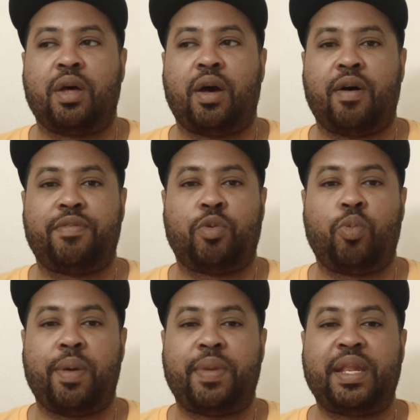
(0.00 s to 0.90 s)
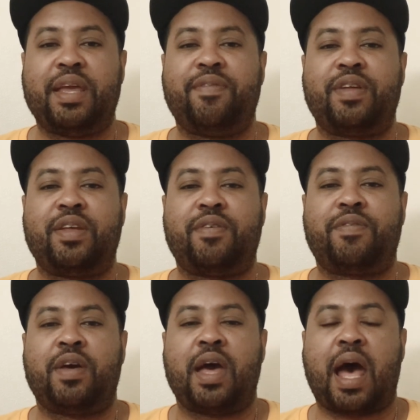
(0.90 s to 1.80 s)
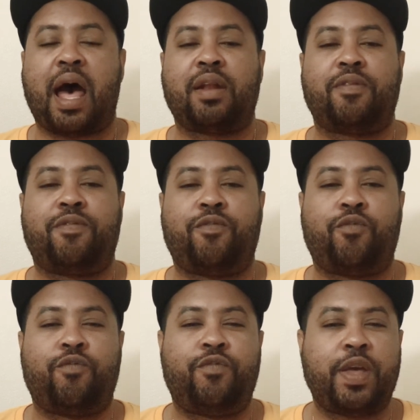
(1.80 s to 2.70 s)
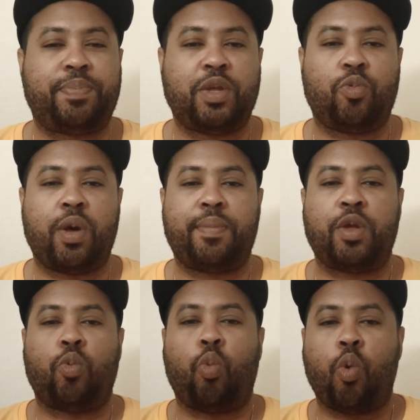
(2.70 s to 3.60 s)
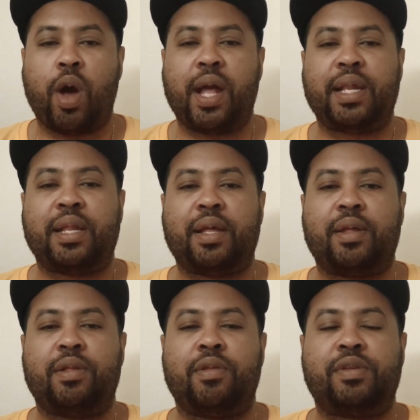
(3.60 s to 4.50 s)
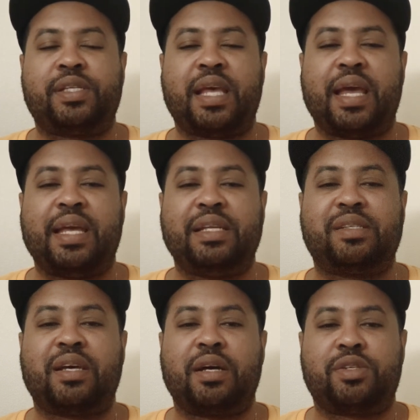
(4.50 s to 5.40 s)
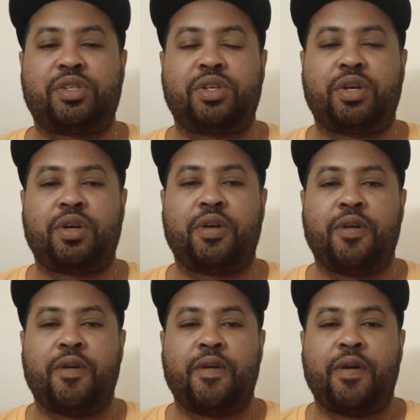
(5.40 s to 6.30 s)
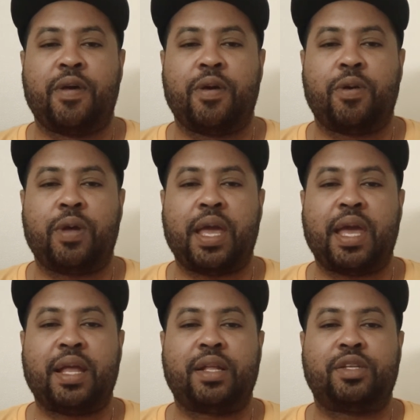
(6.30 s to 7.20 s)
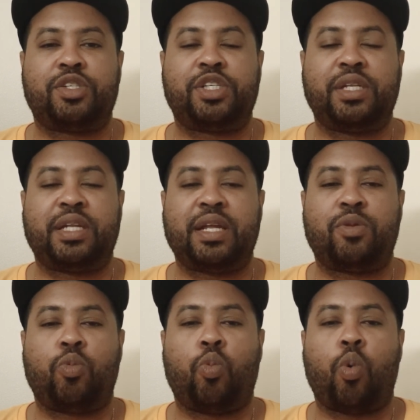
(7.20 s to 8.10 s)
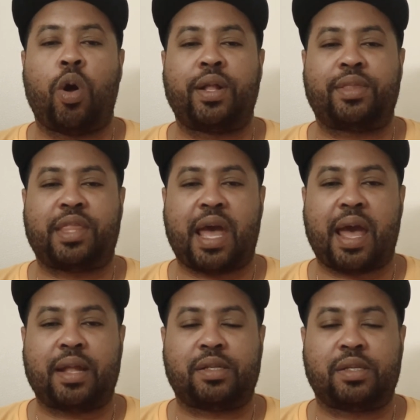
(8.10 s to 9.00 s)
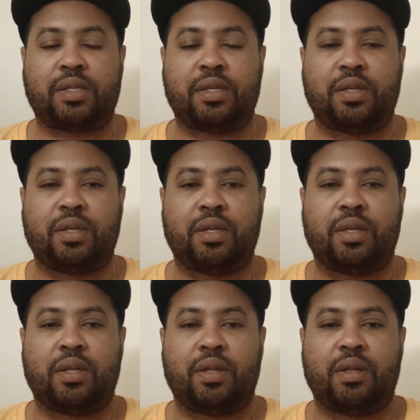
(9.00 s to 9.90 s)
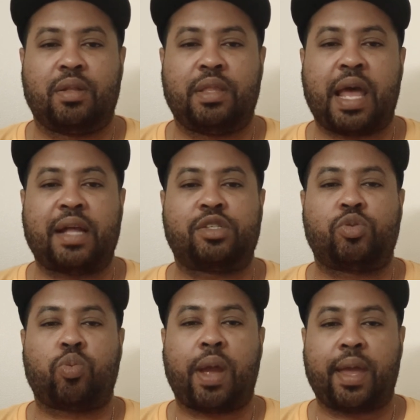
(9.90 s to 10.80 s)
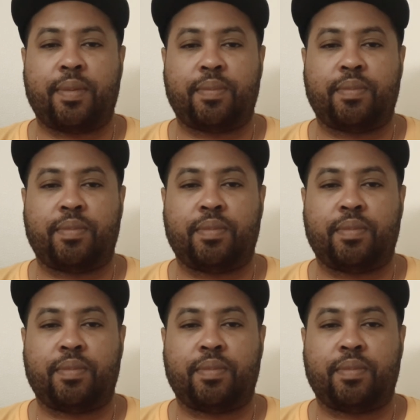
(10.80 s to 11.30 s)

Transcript: of the women. Even if out of 50 women, one said he touched her and she didn't want that, that's rape